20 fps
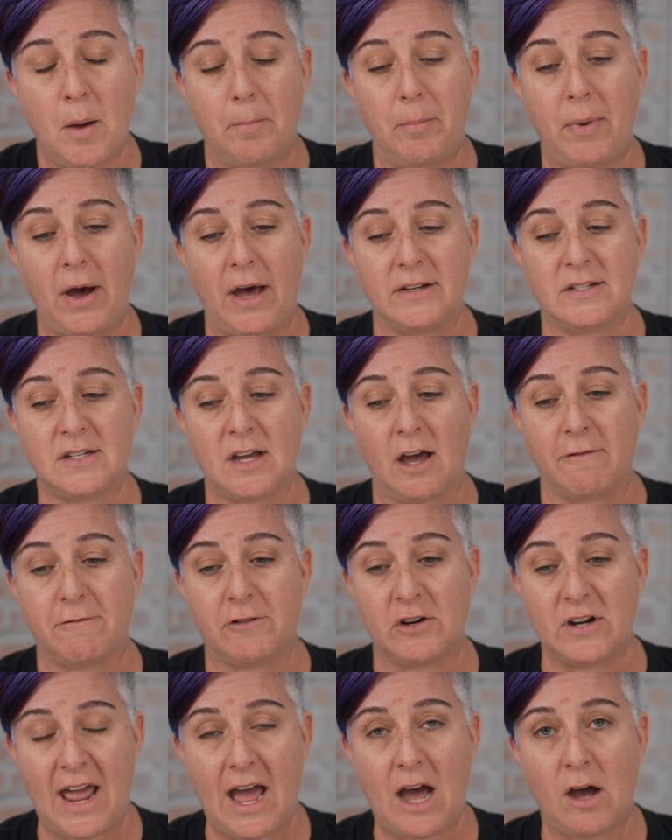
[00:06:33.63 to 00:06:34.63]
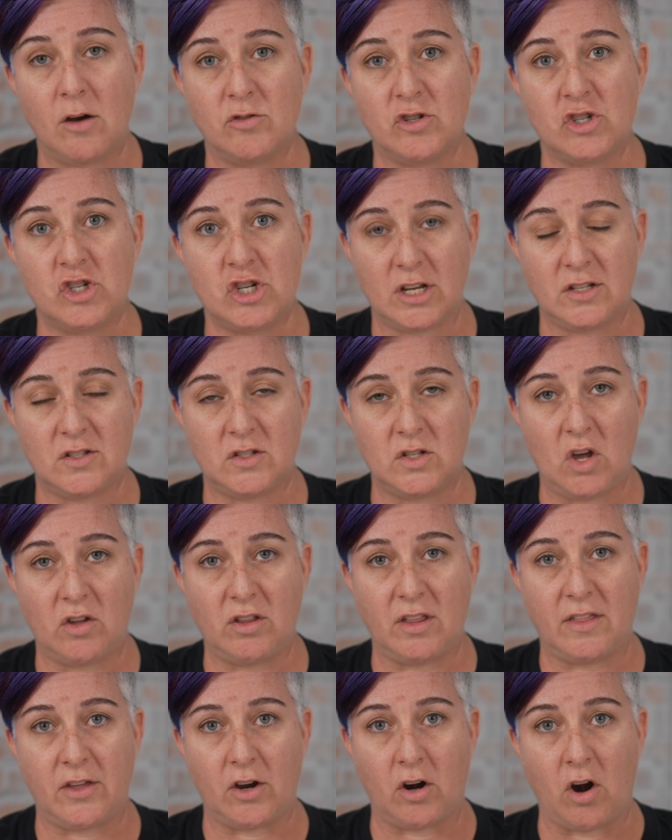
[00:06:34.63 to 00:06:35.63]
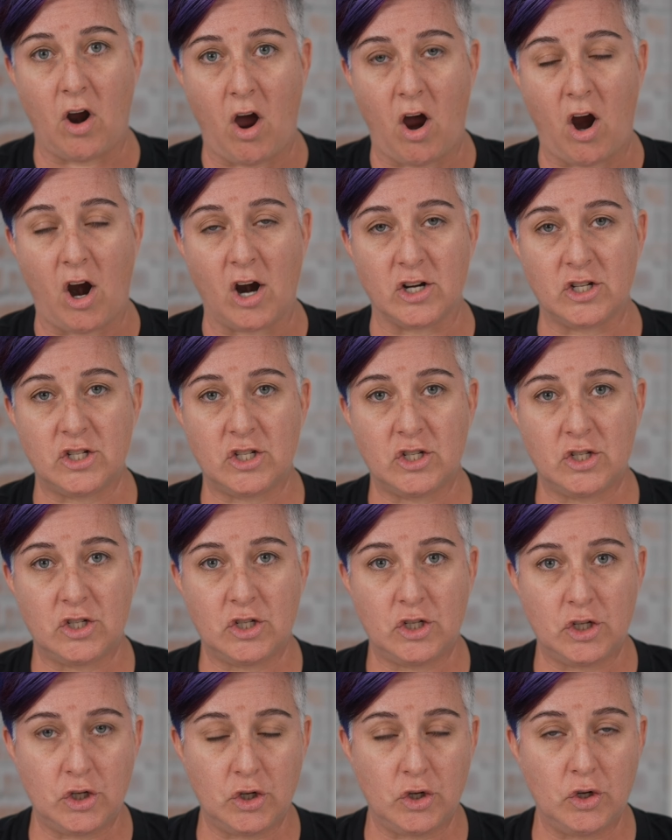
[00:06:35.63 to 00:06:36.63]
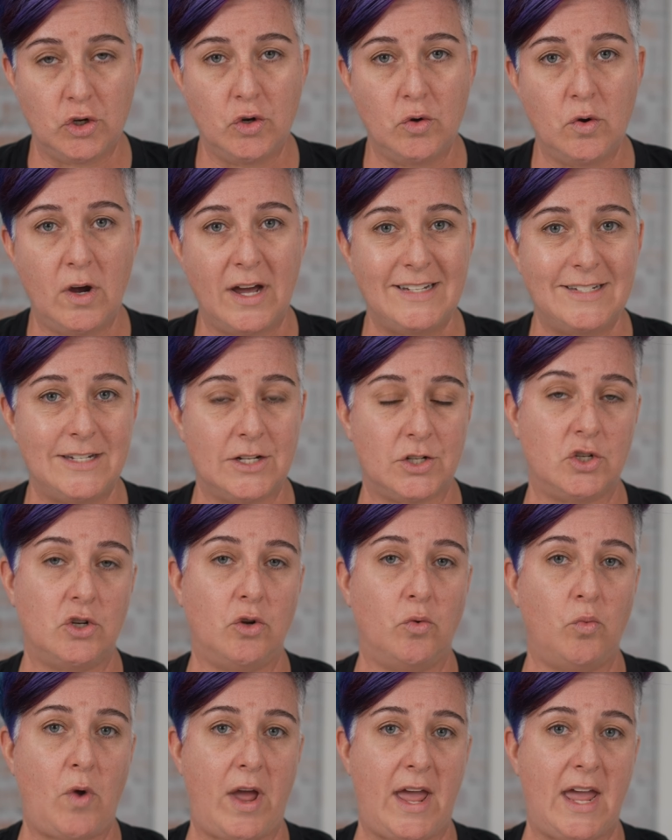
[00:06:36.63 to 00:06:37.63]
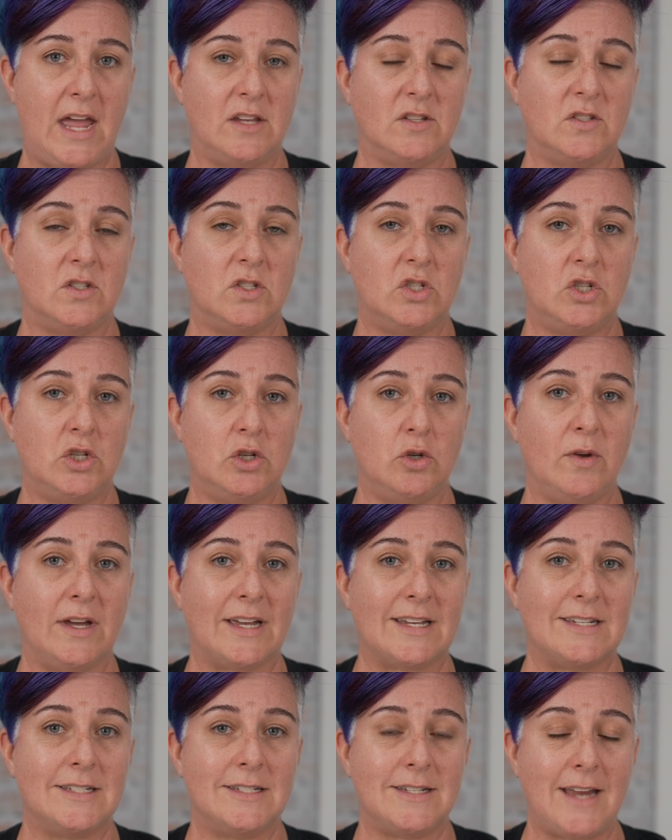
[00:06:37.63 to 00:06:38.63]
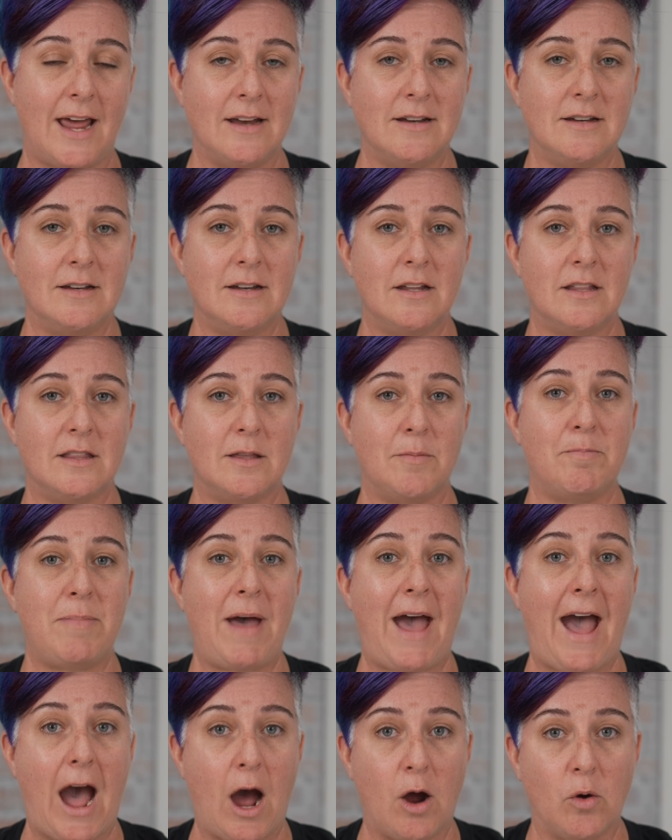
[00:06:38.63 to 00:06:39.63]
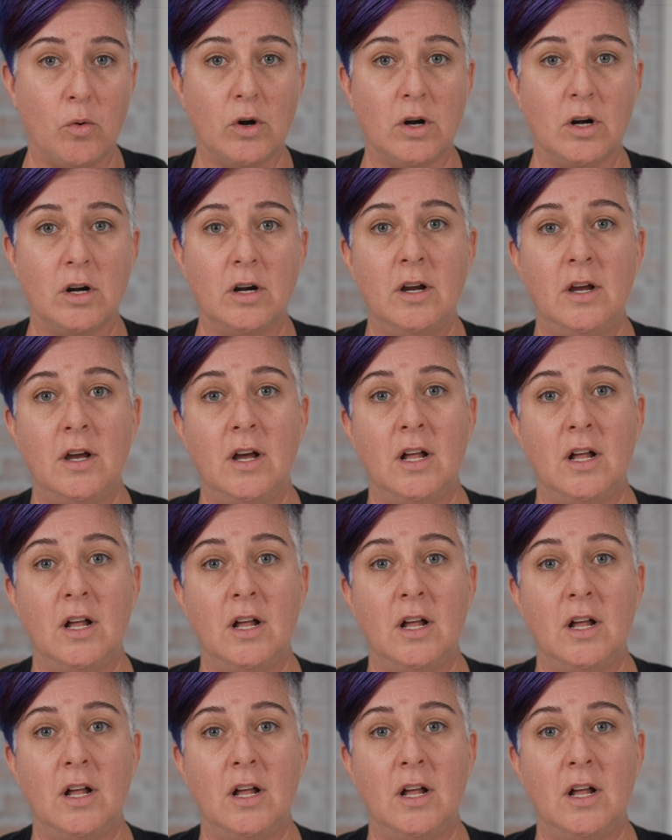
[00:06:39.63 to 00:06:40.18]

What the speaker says: But for now, just know that there are two additional ways to extend the power